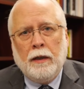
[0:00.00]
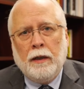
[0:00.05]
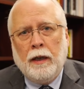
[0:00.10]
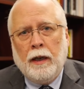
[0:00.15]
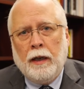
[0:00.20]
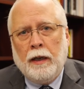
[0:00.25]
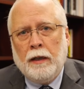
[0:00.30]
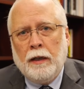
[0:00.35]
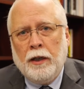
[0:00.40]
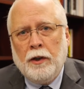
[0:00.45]

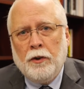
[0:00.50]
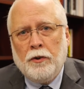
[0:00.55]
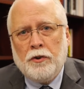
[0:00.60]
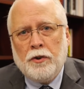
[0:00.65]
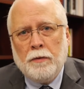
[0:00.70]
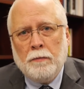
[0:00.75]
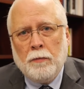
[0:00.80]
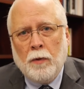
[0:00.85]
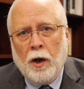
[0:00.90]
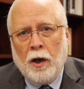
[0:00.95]

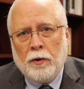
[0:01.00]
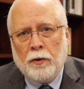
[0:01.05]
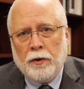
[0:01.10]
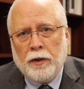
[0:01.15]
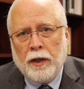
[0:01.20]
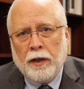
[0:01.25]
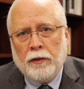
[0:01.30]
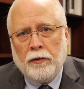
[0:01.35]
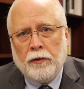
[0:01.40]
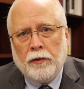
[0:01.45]
leadership model
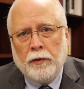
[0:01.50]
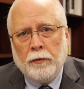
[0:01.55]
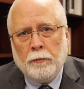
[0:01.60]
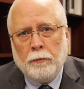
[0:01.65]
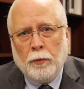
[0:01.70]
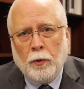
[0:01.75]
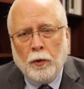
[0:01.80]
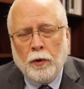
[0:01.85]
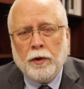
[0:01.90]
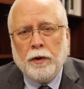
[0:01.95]
that's
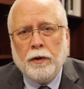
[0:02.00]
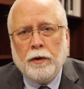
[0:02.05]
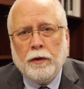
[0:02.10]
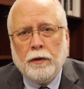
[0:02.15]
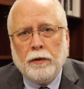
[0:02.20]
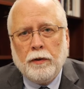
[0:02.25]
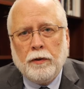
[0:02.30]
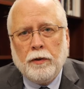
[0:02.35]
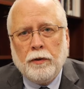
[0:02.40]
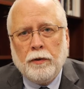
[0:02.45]
important
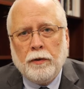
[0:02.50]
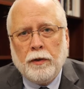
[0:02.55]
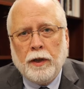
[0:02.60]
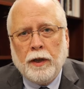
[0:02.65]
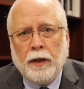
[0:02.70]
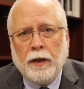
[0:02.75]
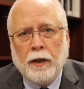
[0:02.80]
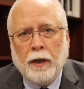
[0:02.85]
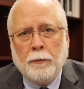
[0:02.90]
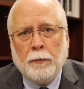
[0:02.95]
to
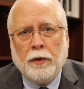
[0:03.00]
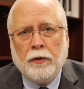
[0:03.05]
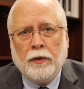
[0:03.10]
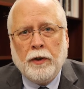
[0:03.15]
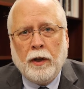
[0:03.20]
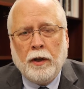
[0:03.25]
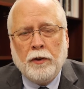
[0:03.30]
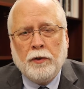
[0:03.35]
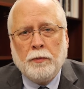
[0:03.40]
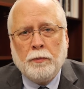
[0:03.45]
the
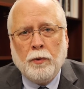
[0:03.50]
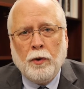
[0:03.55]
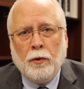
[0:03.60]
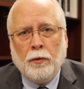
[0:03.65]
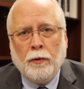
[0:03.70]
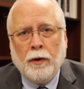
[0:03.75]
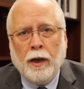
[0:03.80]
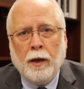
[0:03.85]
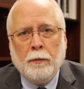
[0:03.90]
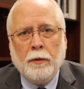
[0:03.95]
MSLS
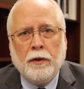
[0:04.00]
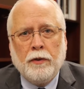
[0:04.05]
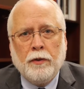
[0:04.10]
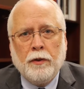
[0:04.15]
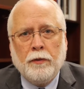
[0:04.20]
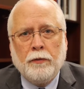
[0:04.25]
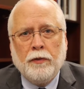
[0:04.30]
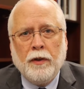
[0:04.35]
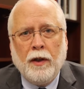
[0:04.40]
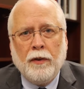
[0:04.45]
program. It's
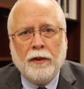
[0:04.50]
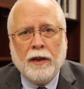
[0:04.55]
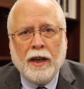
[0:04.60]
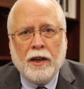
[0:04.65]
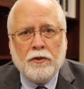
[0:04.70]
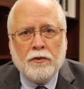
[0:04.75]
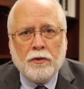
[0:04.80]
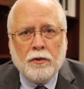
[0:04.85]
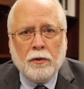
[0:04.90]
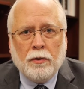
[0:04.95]
a
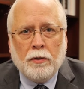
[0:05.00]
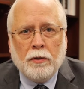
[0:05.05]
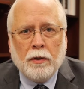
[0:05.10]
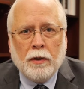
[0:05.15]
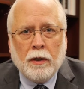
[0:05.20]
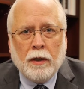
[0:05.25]
foundational,